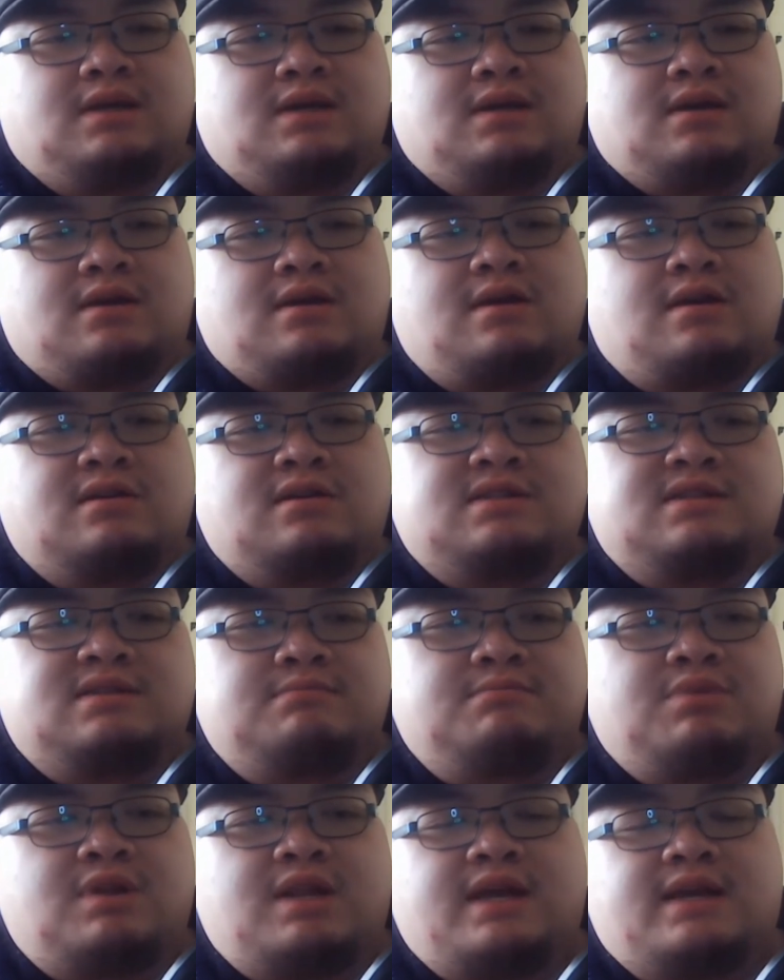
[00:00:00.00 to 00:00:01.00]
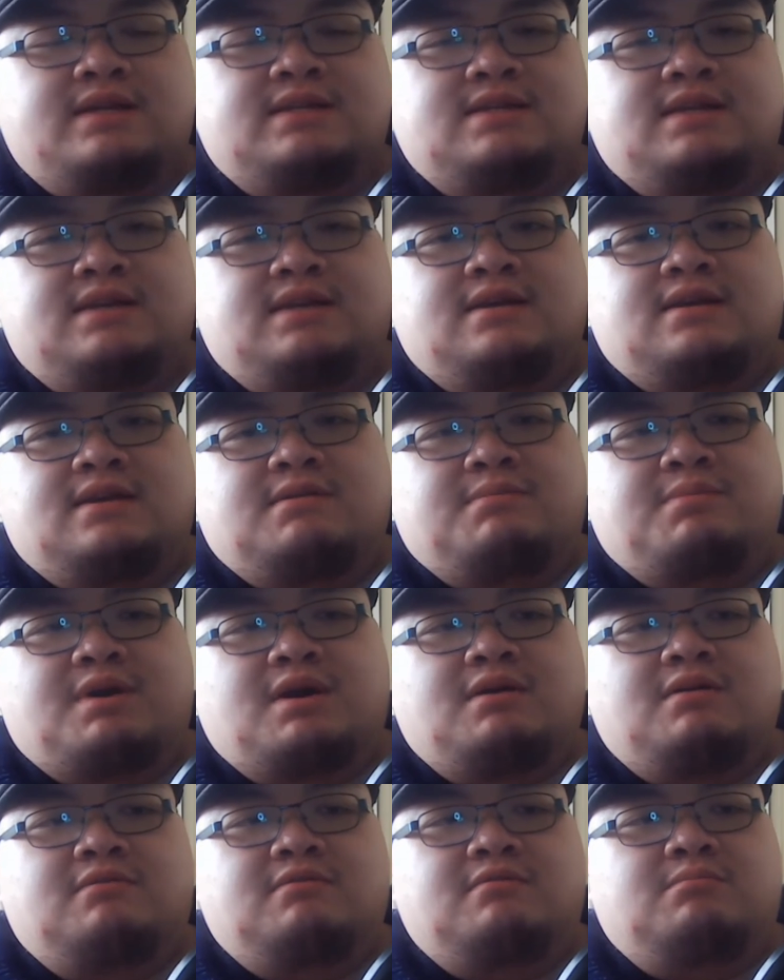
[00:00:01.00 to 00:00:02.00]
contemplating
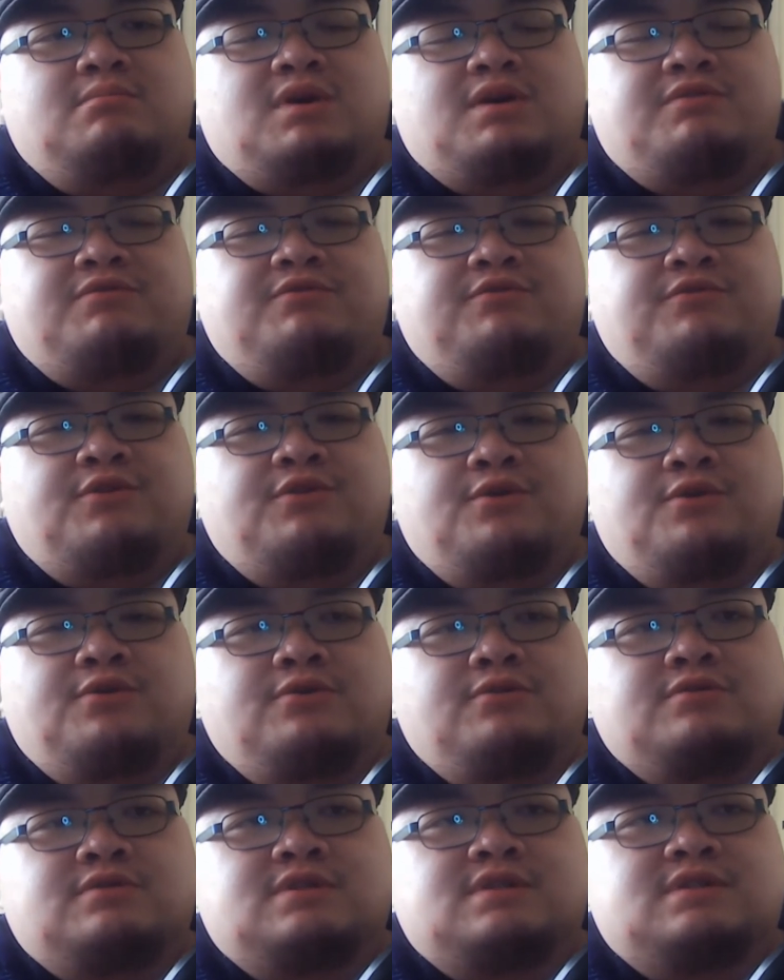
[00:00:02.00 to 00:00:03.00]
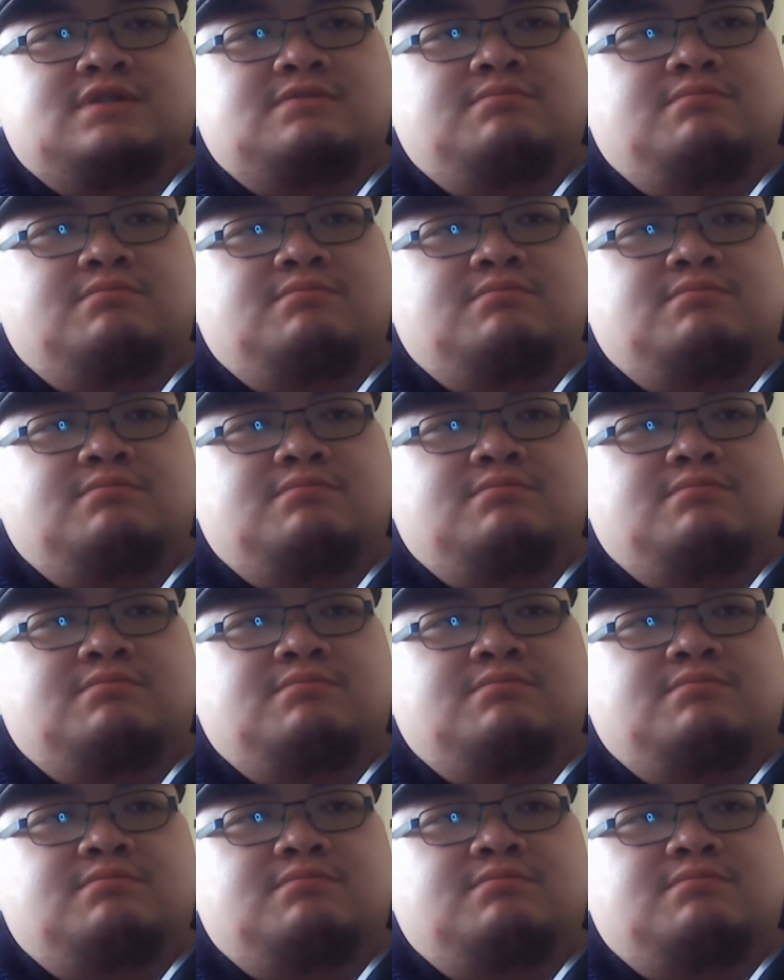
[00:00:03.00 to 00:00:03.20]
about my thoughts,